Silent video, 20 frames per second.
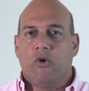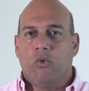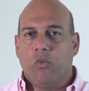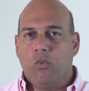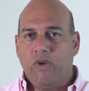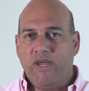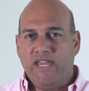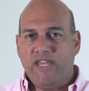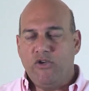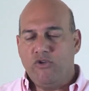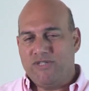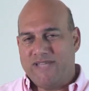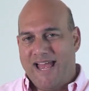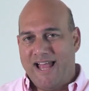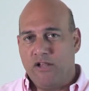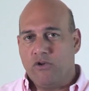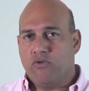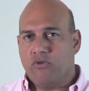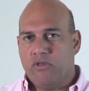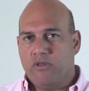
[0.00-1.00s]
we use
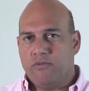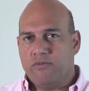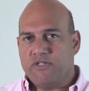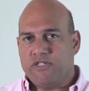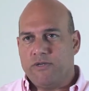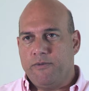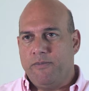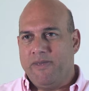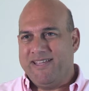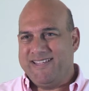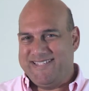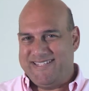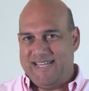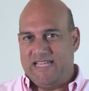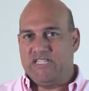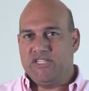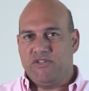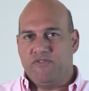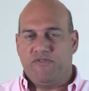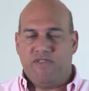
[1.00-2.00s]
algorithms to make
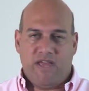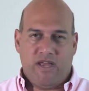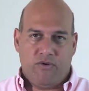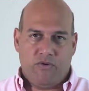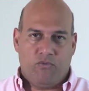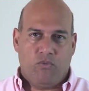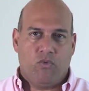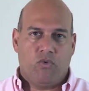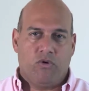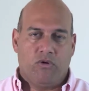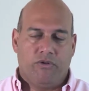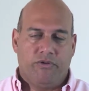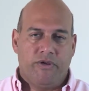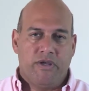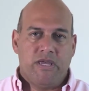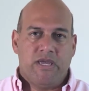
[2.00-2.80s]
sense of that world.